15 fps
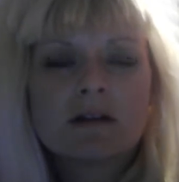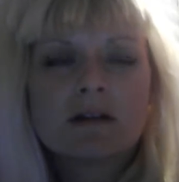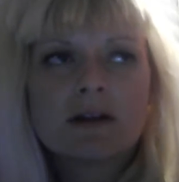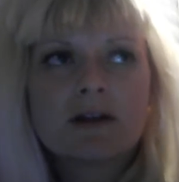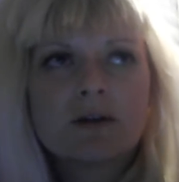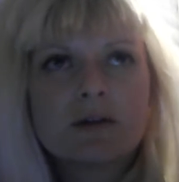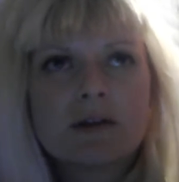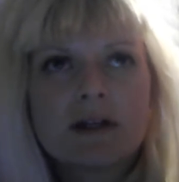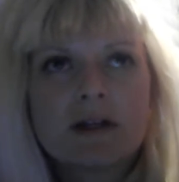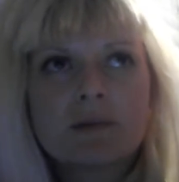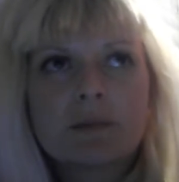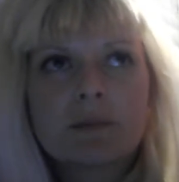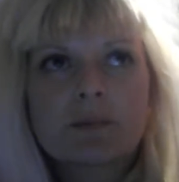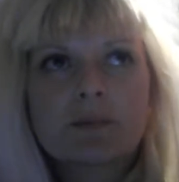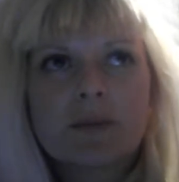that you think
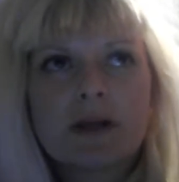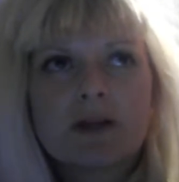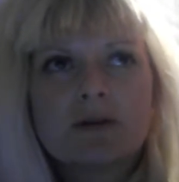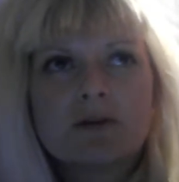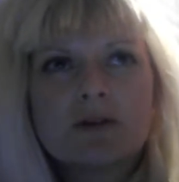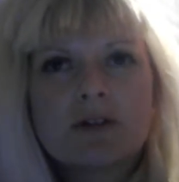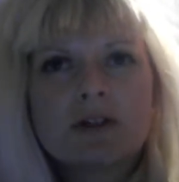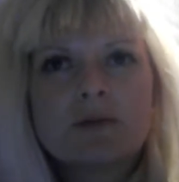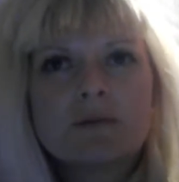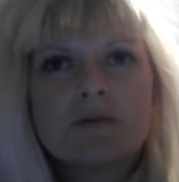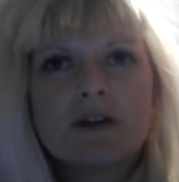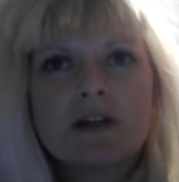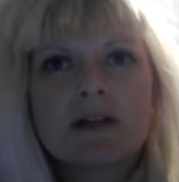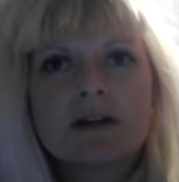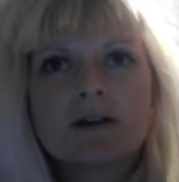my YouTube
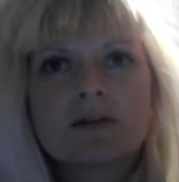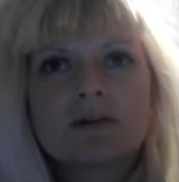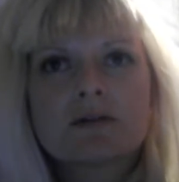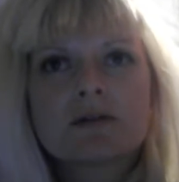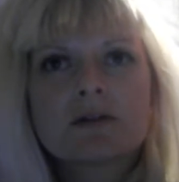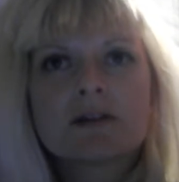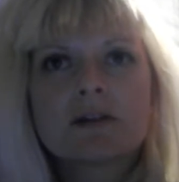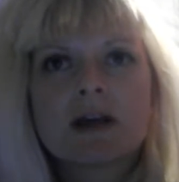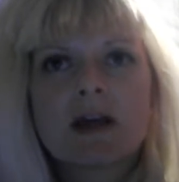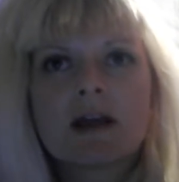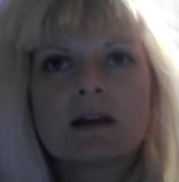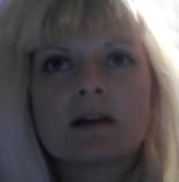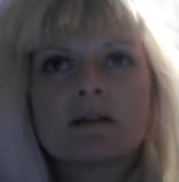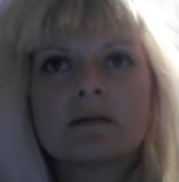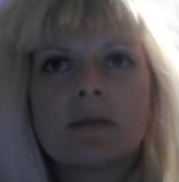videos
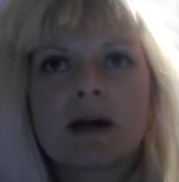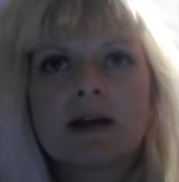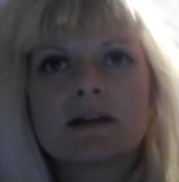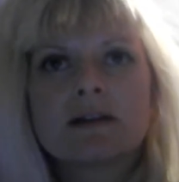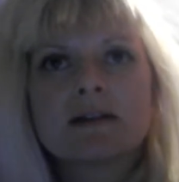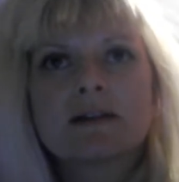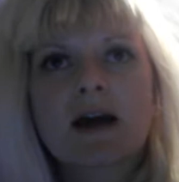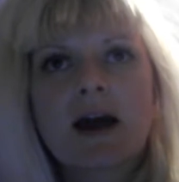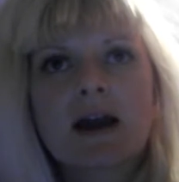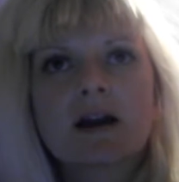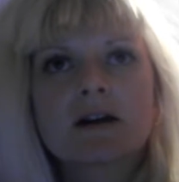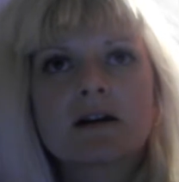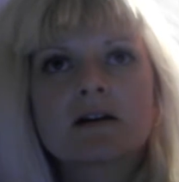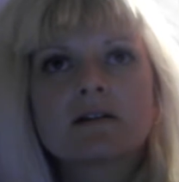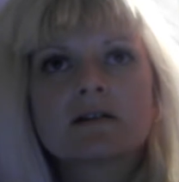and my
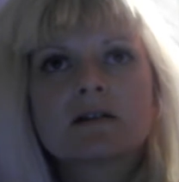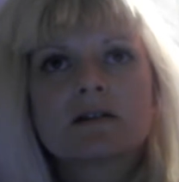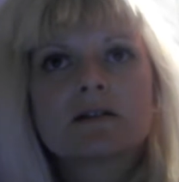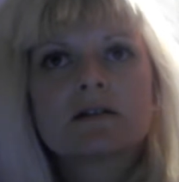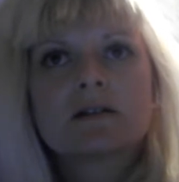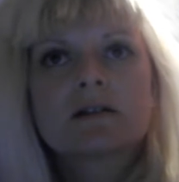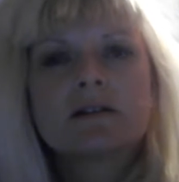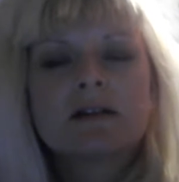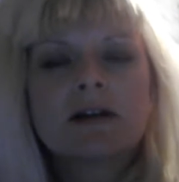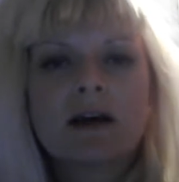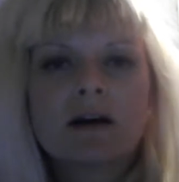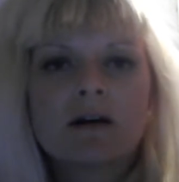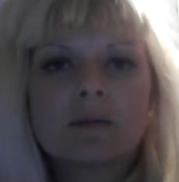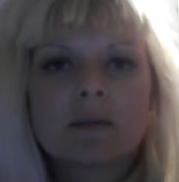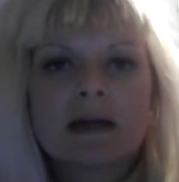desire to
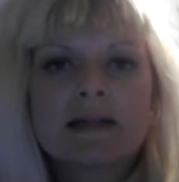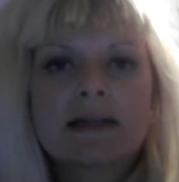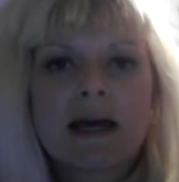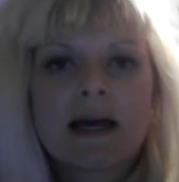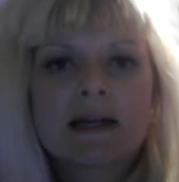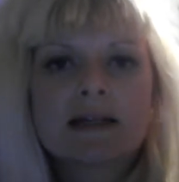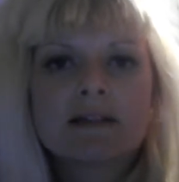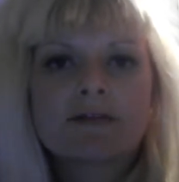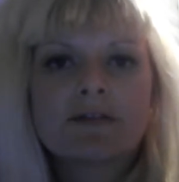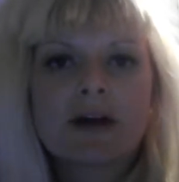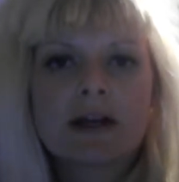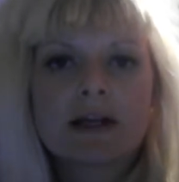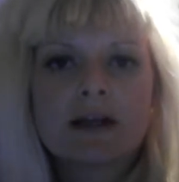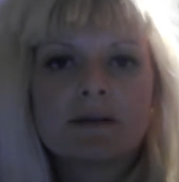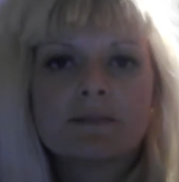help my dad is
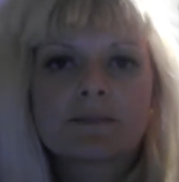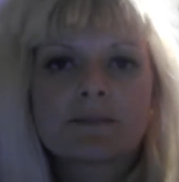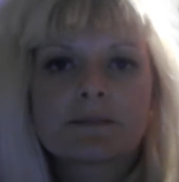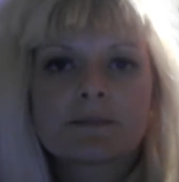funny.